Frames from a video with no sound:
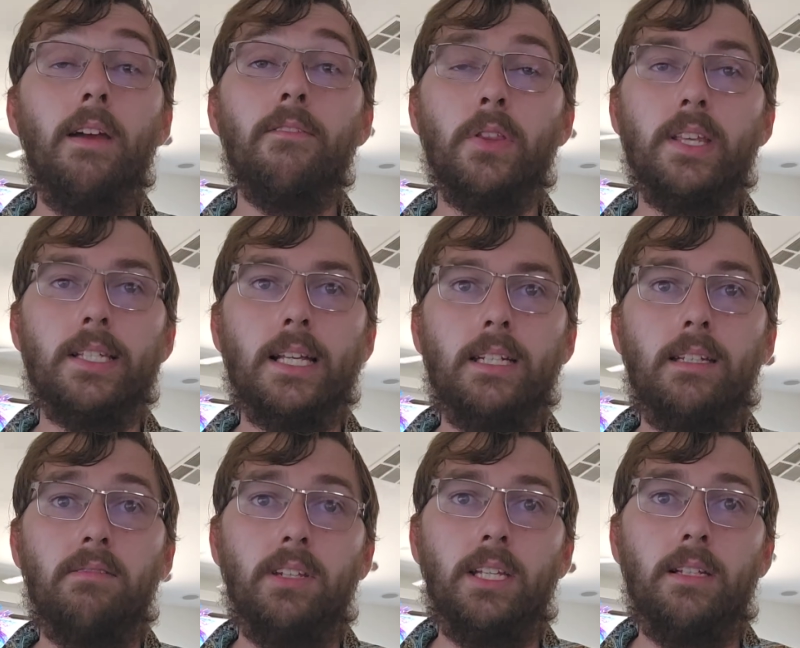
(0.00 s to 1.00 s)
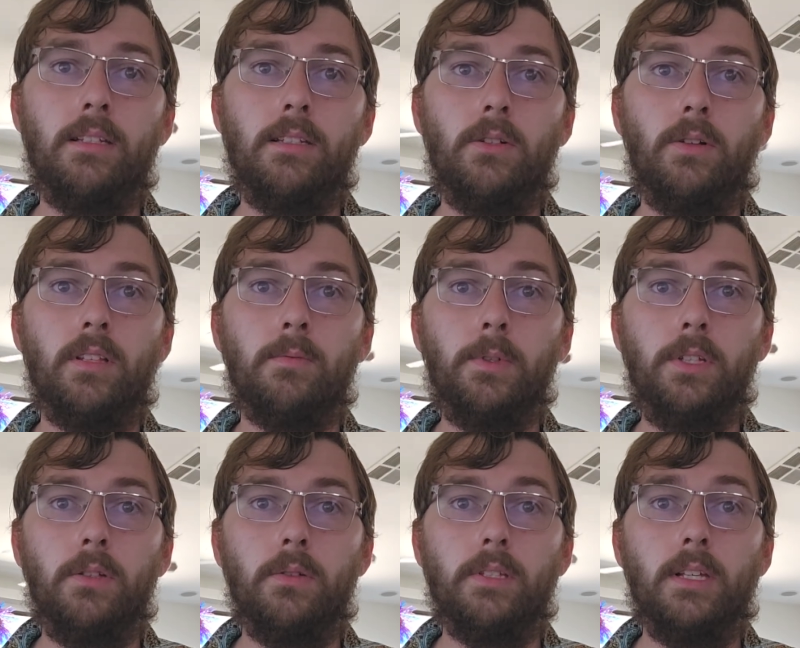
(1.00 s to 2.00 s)
For this activity, students will
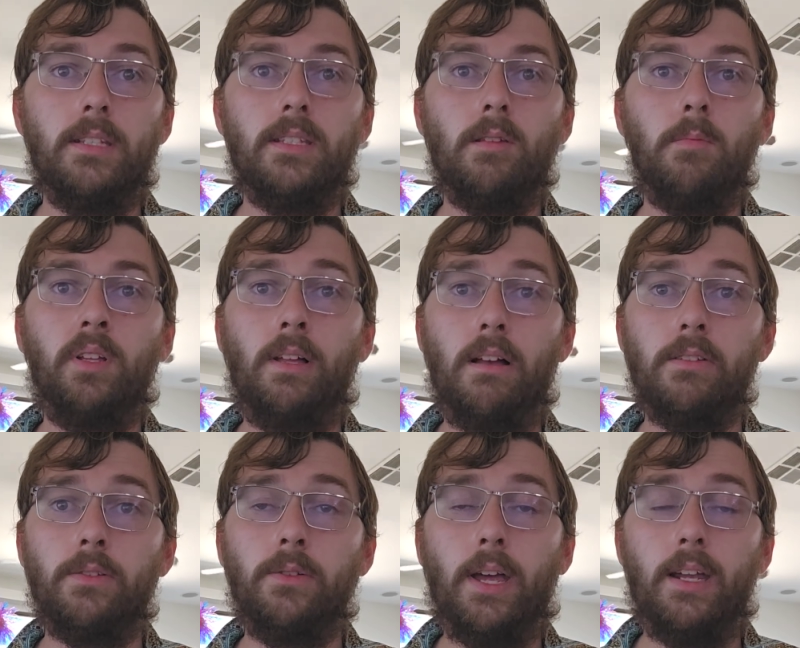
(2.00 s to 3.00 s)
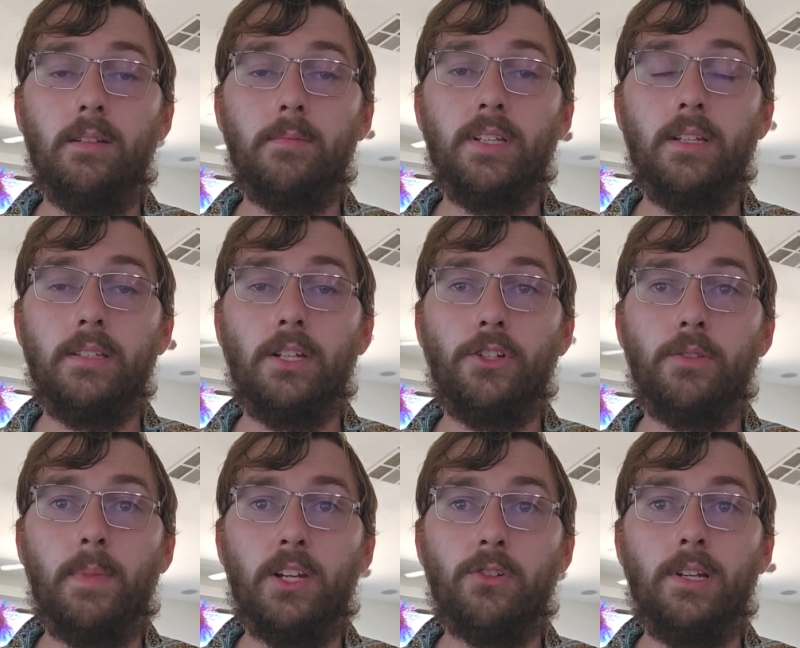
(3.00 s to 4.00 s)
use simple household items such as
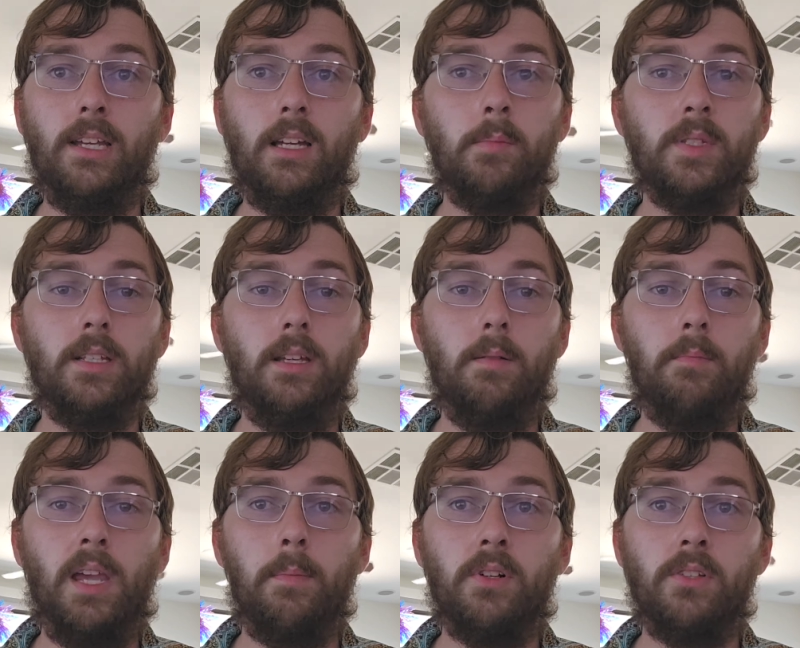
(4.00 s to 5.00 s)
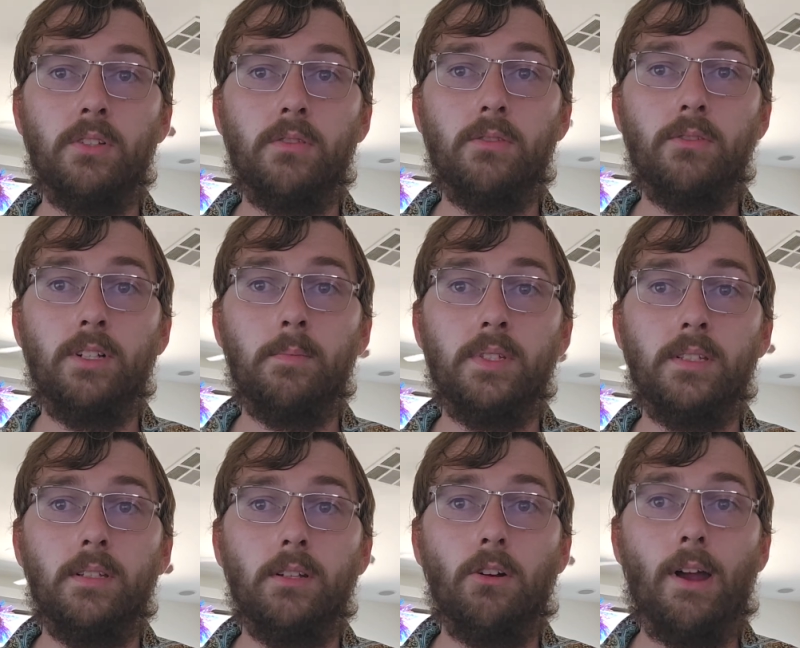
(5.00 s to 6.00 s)
measuring cups, paper strips,
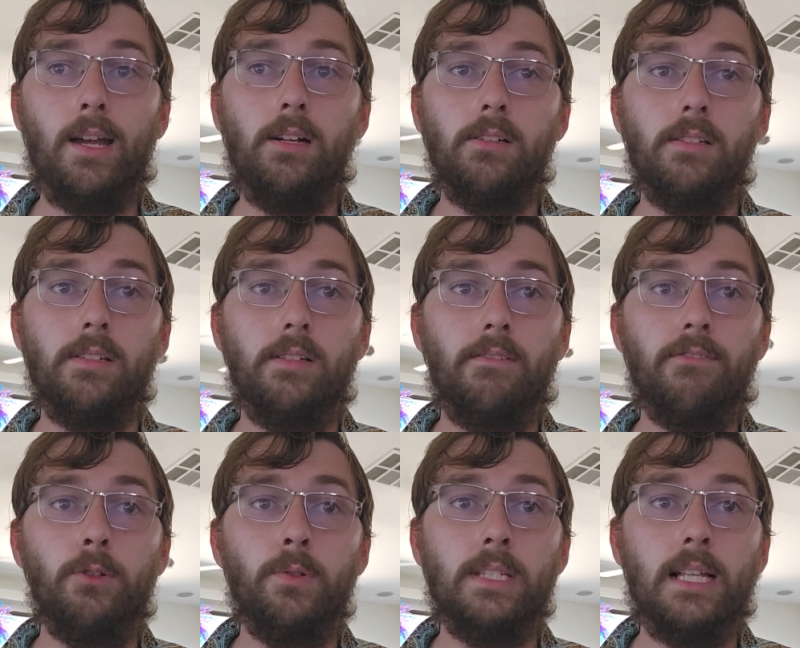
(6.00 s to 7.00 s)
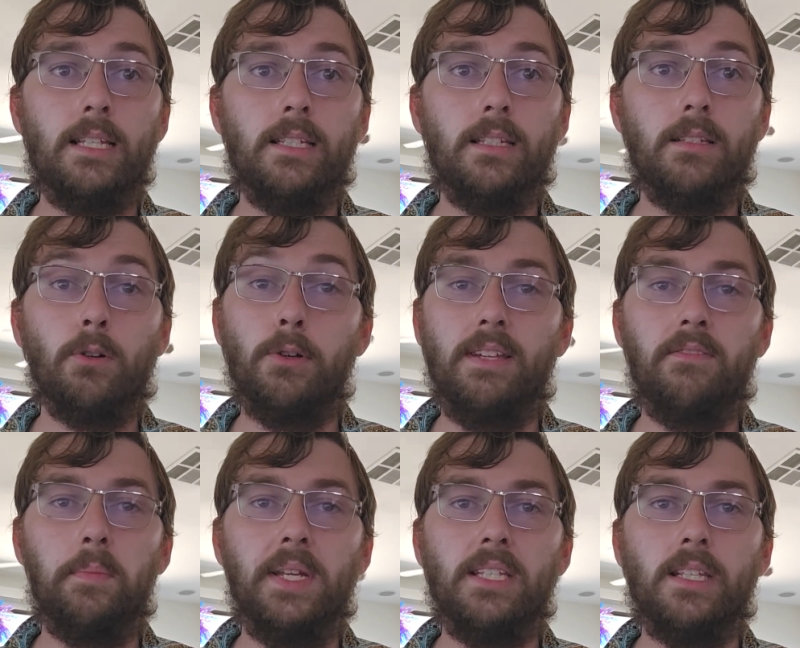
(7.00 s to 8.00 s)
crackers, fruit slices, or even
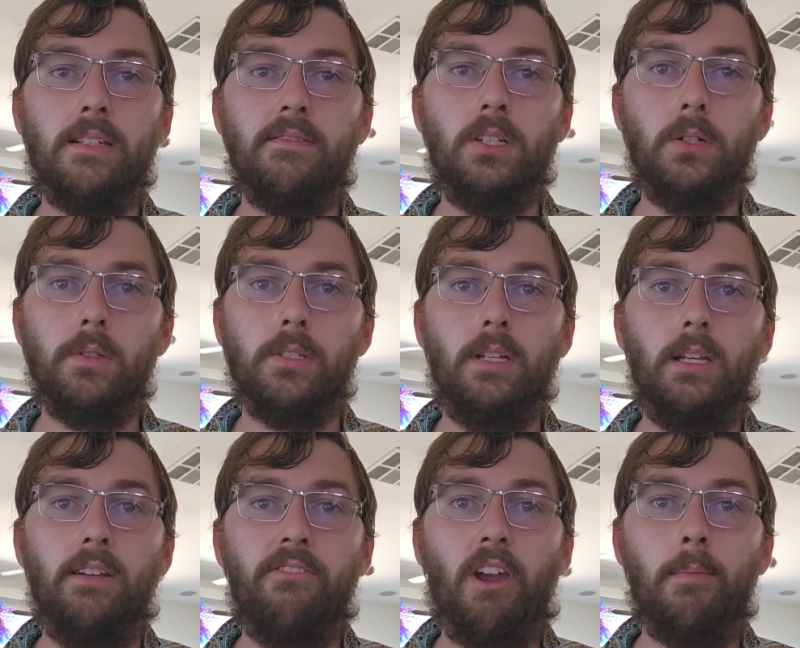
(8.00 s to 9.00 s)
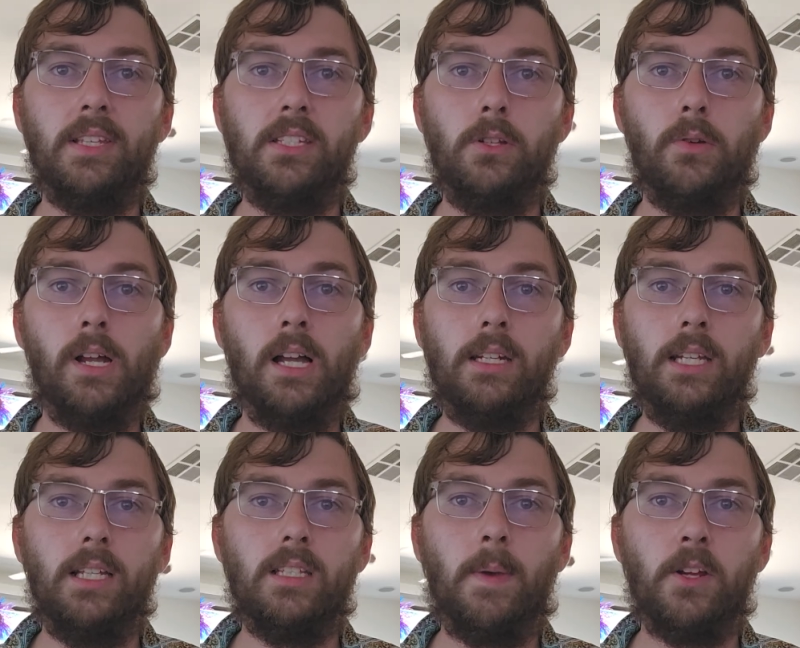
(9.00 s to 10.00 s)
pieces of toast. Families do not
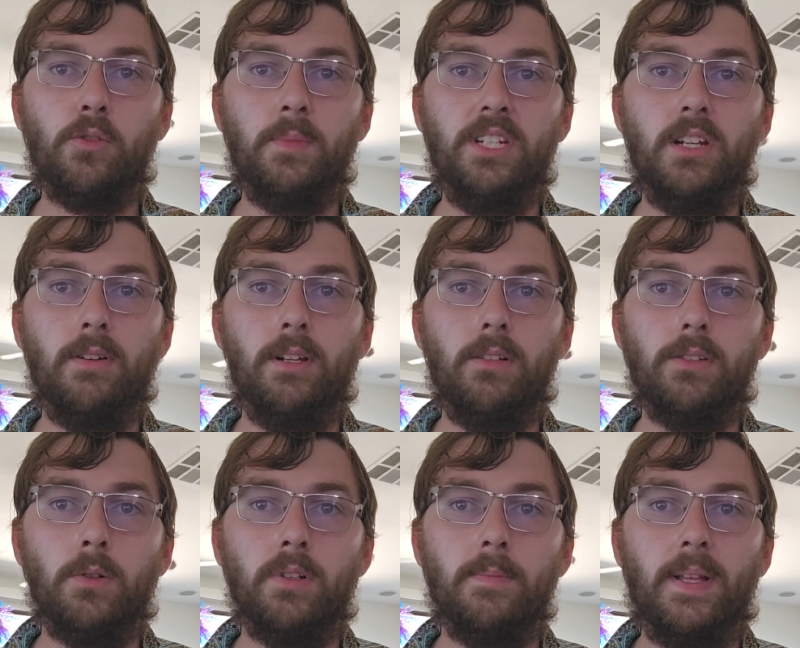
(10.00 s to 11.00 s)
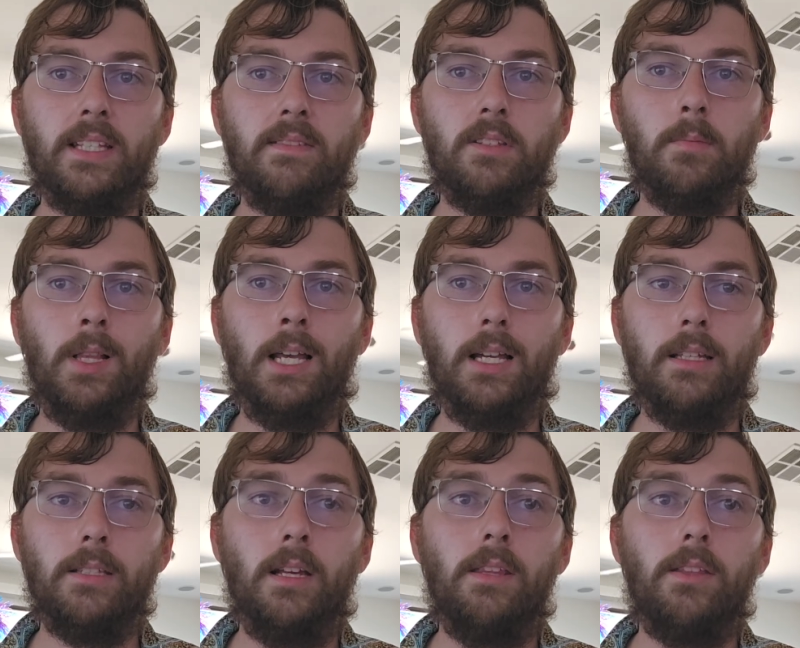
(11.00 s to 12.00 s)
need special materials or expensive
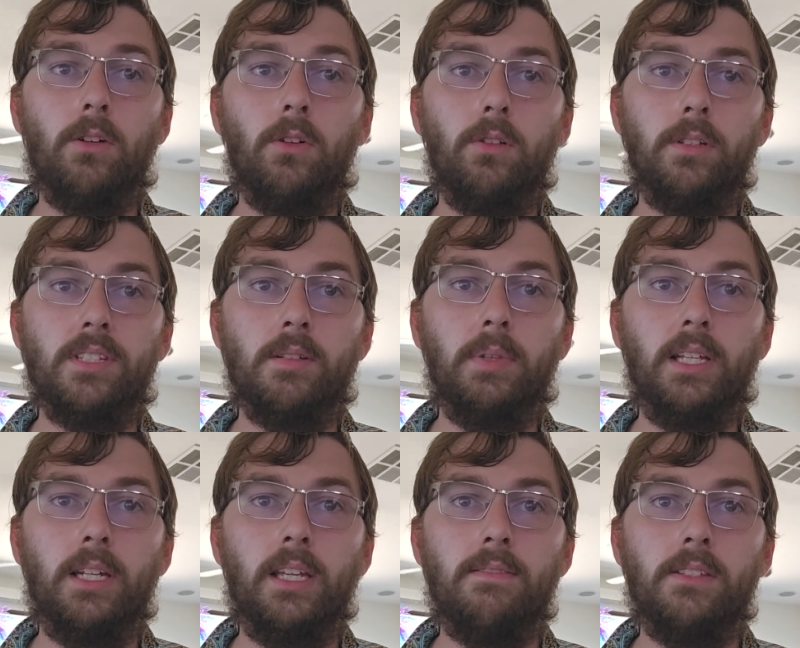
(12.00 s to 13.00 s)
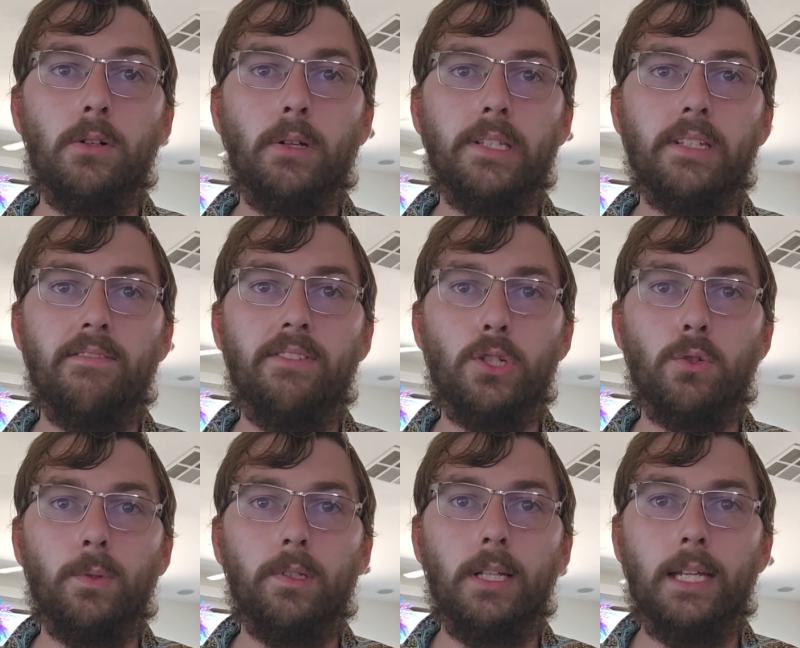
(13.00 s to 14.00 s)
supplies. The goal is simply to give students a
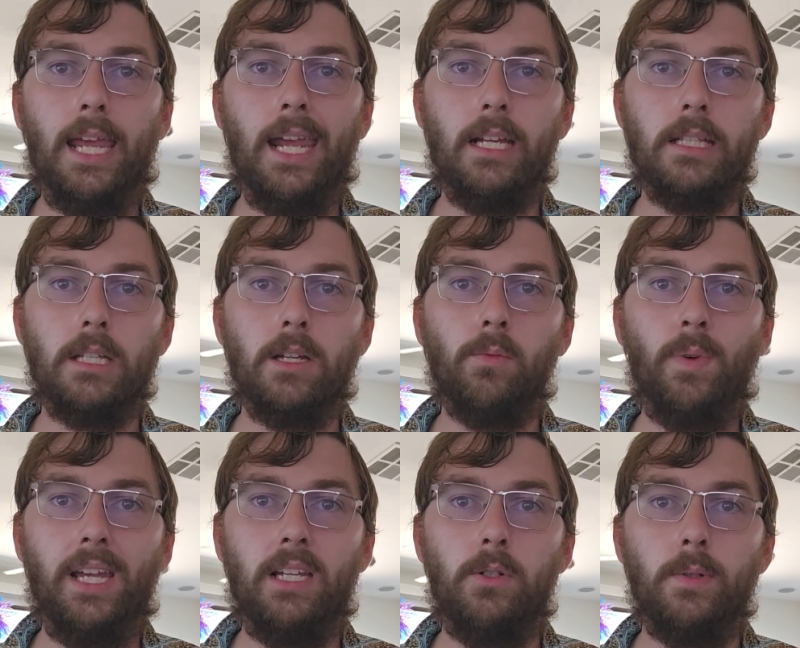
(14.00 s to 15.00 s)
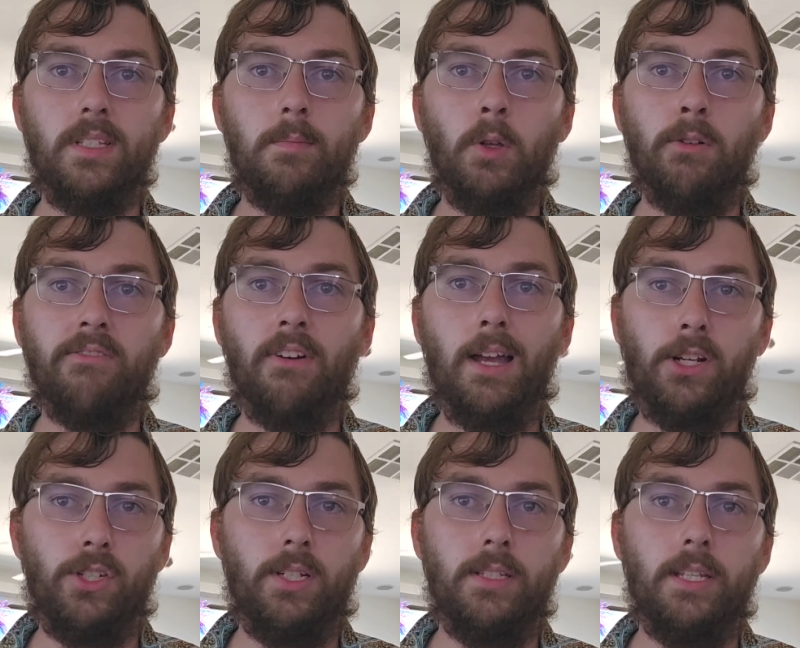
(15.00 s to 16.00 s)
visual and hands-on way to explore
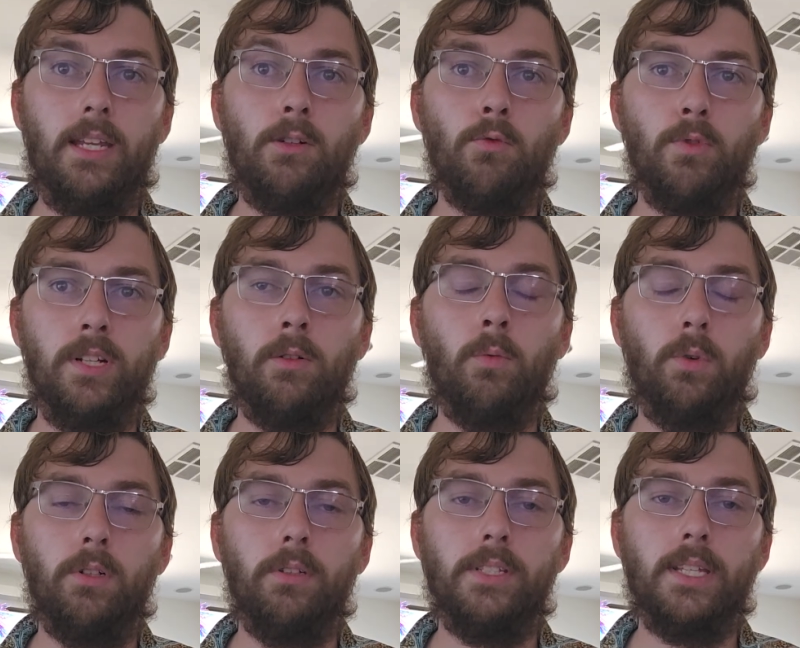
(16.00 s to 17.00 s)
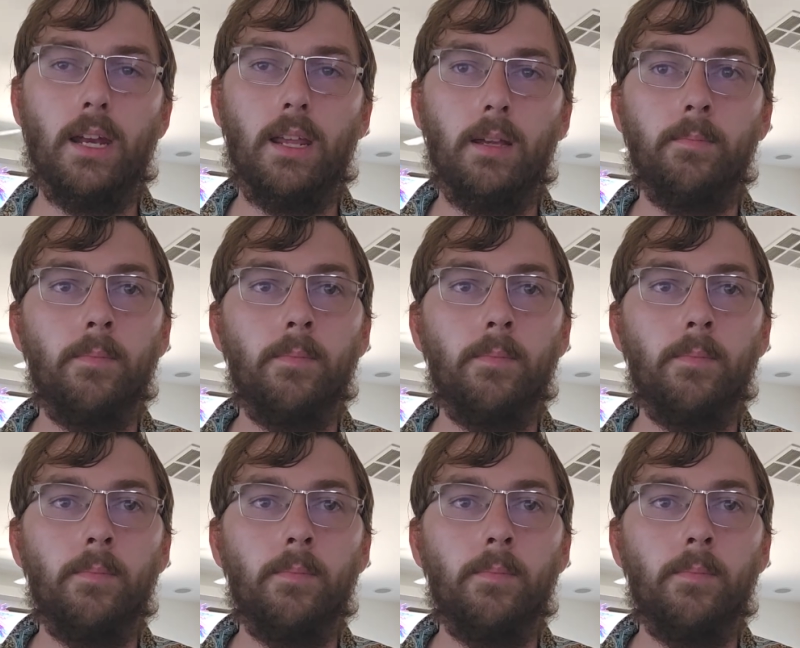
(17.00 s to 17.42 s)
fractions in a real-world setting.